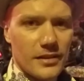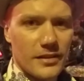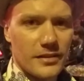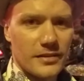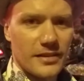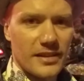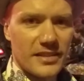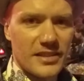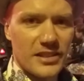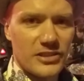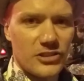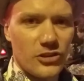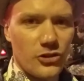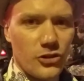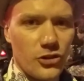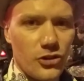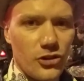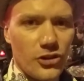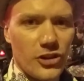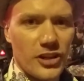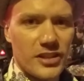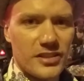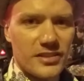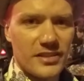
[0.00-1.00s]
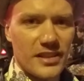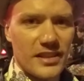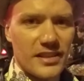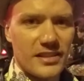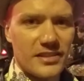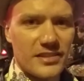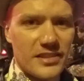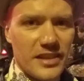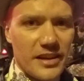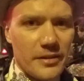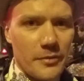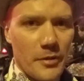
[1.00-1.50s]
This is Ryes.
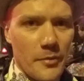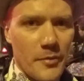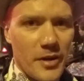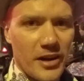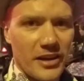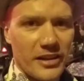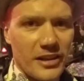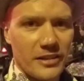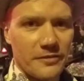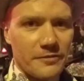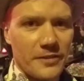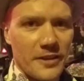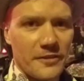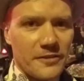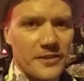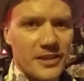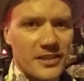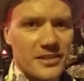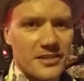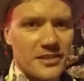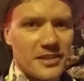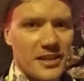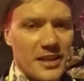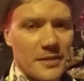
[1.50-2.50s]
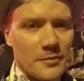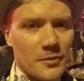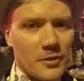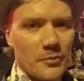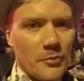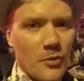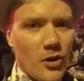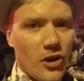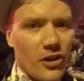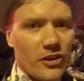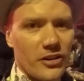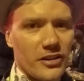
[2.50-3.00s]
It's an American 50s themed
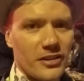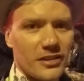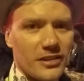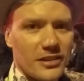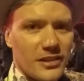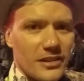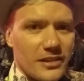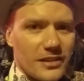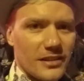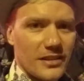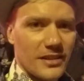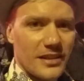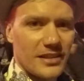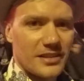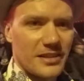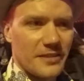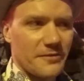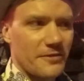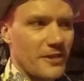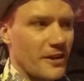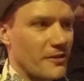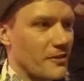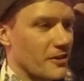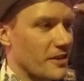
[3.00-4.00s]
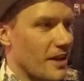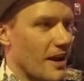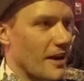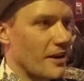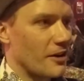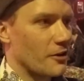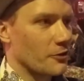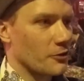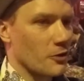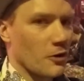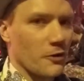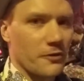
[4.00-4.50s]
bar. It's the favorite
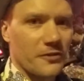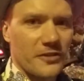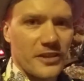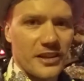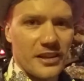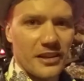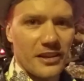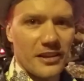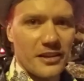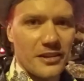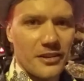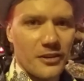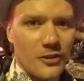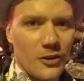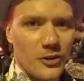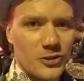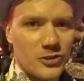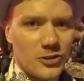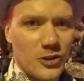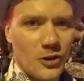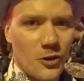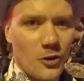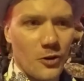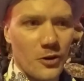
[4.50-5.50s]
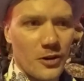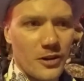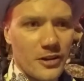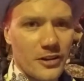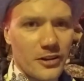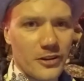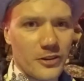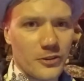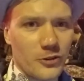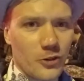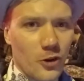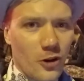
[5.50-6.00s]
hangout of the Oslo
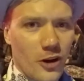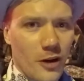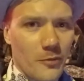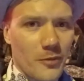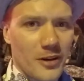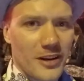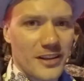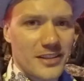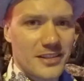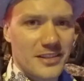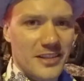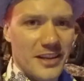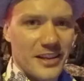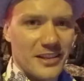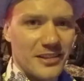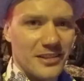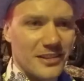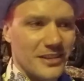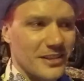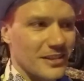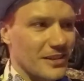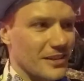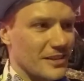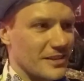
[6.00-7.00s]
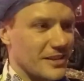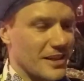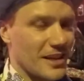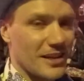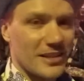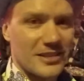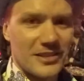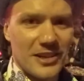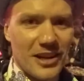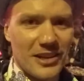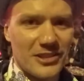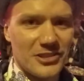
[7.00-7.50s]
rockabilly scene.
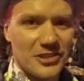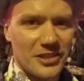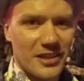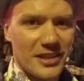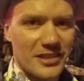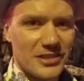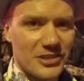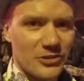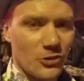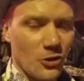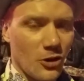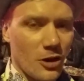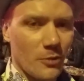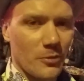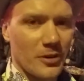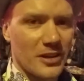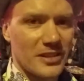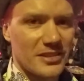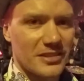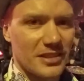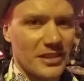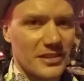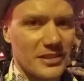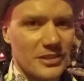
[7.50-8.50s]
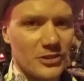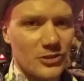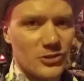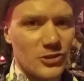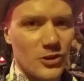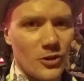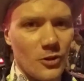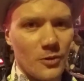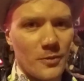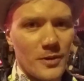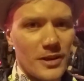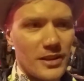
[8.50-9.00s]
Yes, there actually is a rockabilly scene in
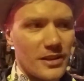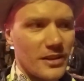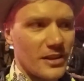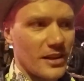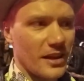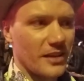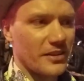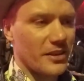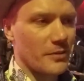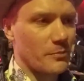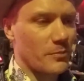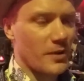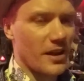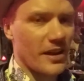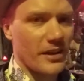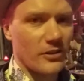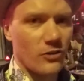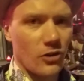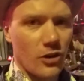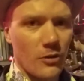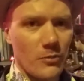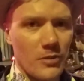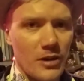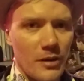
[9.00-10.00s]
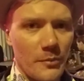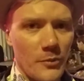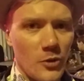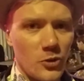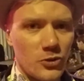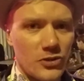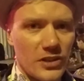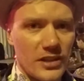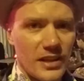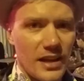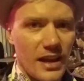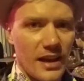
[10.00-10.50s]
Oslo, and they play rockabilly
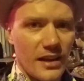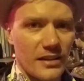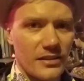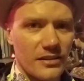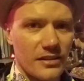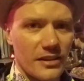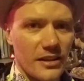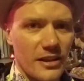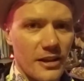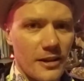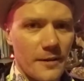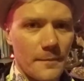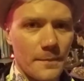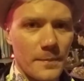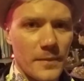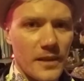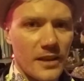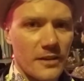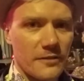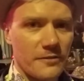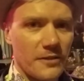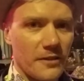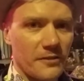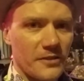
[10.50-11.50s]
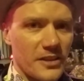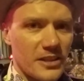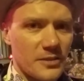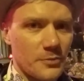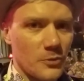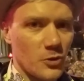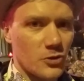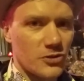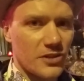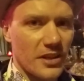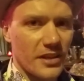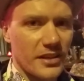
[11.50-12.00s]
music and 50s
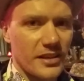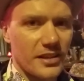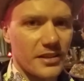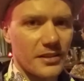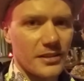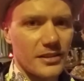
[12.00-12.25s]
music.